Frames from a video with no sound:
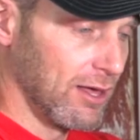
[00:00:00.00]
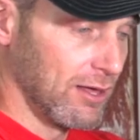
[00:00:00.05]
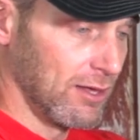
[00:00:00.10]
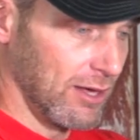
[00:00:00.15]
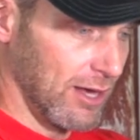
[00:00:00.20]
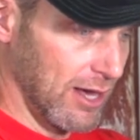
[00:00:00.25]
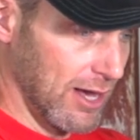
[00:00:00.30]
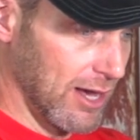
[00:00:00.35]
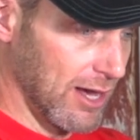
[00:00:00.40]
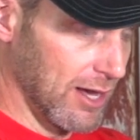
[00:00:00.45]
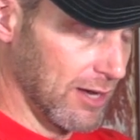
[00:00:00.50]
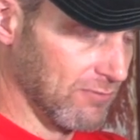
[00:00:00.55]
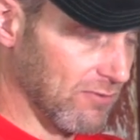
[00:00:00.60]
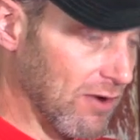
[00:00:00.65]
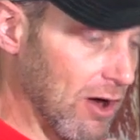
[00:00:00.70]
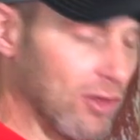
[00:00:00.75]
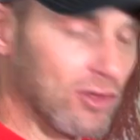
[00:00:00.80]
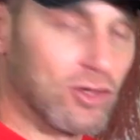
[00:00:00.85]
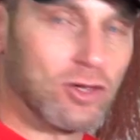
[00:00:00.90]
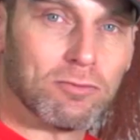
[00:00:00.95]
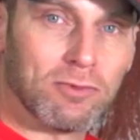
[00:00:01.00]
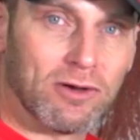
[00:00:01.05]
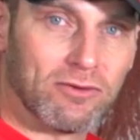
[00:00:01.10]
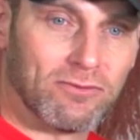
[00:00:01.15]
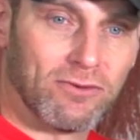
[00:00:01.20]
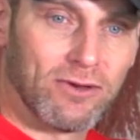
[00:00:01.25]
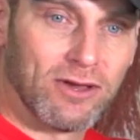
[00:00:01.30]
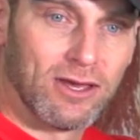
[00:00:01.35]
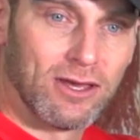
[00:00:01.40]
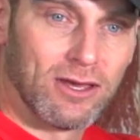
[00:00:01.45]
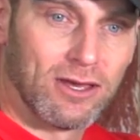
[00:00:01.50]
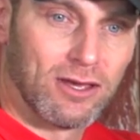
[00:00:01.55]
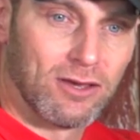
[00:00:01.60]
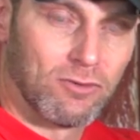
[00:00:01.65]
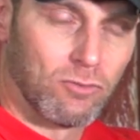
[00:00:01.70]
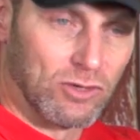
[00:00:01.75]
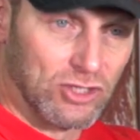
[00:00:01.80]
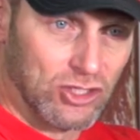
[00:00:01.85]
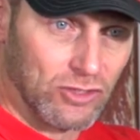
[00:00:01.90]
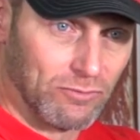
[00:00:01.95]
volume of
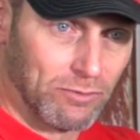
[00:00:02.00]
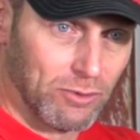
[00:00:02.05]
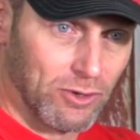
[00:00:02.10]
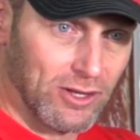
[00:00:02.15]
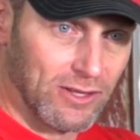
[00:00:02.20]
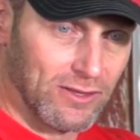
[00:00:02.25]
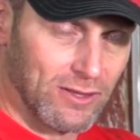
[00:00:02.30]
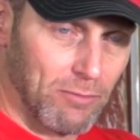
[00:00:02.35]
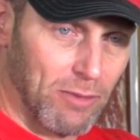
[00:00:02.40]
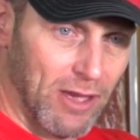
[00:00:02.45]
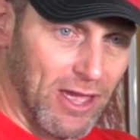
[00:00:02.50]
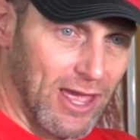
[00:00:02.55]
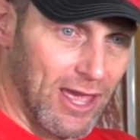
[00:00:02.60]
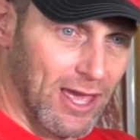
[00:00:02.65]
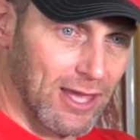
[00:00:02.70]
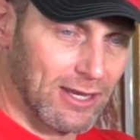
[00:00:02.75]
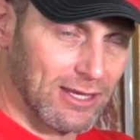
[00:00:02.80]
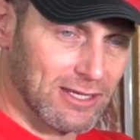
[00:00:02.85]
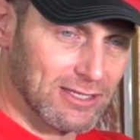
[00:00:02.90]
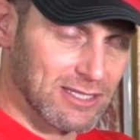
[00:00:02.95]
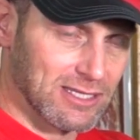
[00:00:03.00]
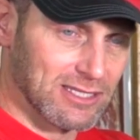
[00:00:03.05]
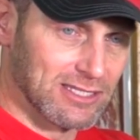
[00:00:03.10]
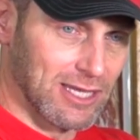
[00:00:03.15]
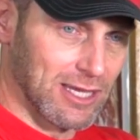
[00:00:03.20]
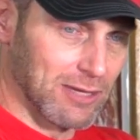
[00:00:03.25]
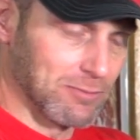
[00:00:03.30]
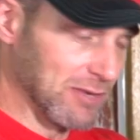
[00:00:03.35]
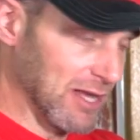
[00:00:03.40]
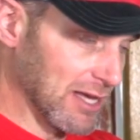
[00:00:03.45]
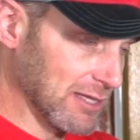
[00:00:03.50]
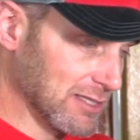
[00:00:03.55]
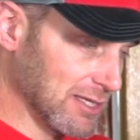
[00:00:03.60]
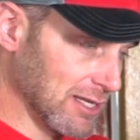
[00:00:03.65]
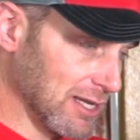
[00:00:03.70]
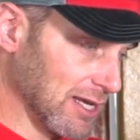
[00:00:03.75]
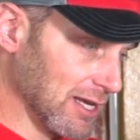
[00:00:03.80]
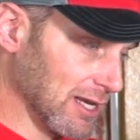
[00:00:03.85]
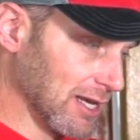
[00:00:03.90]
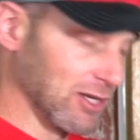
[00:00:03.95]
what you put in the pan is the same
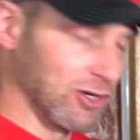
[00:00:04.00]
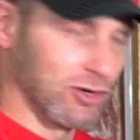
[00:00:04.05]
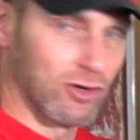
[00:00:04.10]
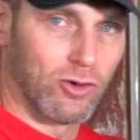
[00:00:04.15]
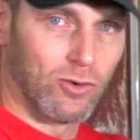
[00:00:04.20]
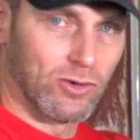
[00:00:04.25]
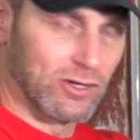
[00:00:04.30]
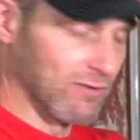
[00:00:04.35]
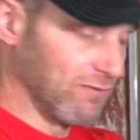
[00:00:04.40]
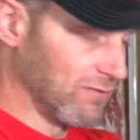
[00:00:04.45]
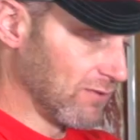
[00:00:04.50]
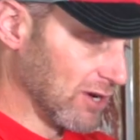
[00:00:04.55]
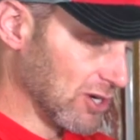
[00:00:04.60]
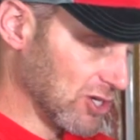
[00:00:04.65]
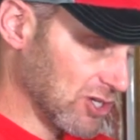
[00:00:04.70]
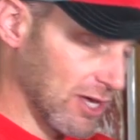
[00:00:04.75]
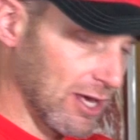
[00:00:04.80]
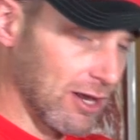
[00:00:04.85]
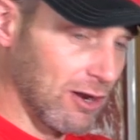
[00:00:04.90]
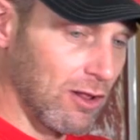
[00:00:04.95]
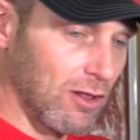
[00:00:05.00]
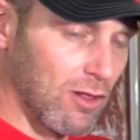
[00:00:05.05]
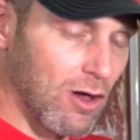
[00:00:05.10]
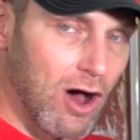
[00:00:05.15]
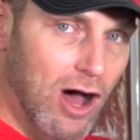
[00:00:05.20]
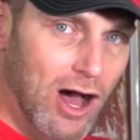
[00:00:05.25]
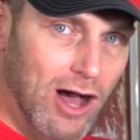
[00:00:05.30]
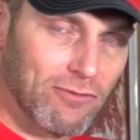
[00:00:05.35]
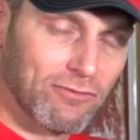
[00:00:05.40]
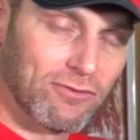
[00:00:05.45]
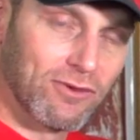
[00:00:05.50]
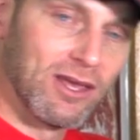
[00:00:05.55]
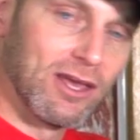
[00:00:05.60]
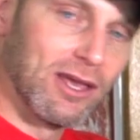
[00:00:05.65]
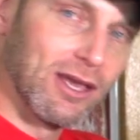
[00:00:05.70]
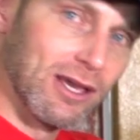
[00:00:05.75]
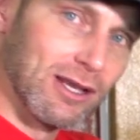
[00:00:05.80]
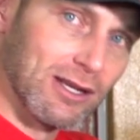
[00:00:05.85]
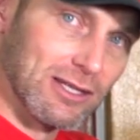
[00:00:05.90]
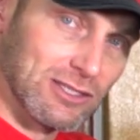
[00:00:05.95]
density, and you're going to finish that all off,
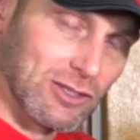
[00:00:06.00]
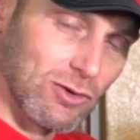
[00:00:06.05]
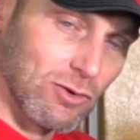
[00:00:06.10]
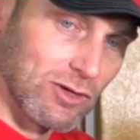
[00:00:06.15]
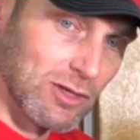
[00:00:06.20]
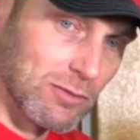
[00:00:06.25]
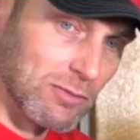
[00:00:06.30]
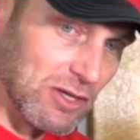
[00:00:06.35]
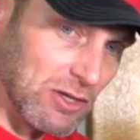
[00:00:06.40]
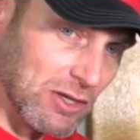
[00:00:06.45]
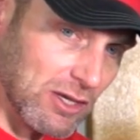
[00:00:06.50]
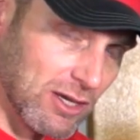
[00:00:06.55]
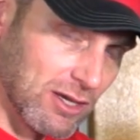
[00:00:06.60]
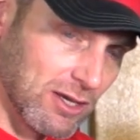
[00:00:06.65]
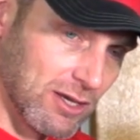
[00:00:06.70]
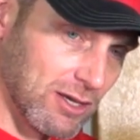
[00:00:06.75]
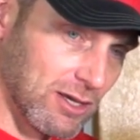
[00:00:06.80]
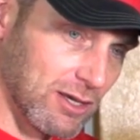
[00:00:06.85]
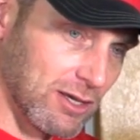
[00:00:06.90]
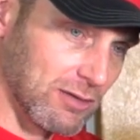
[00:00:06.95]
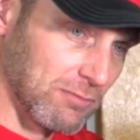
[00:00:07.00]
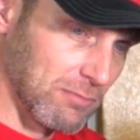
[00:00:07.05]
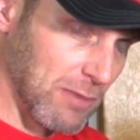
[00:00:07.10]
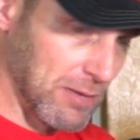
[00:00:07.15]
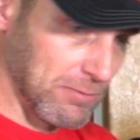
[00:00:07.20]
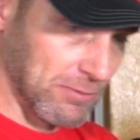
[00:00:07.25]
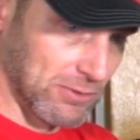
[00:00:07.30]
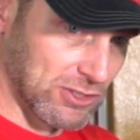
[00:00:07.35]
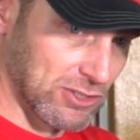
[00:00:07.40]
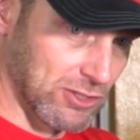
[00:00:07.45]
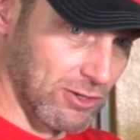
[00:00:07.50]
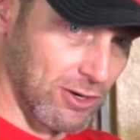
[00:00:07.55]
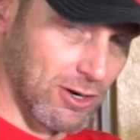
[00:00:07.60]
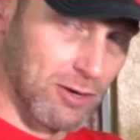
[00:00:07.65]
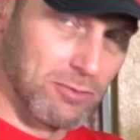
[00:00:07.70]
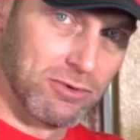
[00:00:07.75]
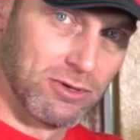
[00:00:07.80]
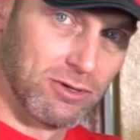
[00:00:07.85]
and it's going to be maple syrup.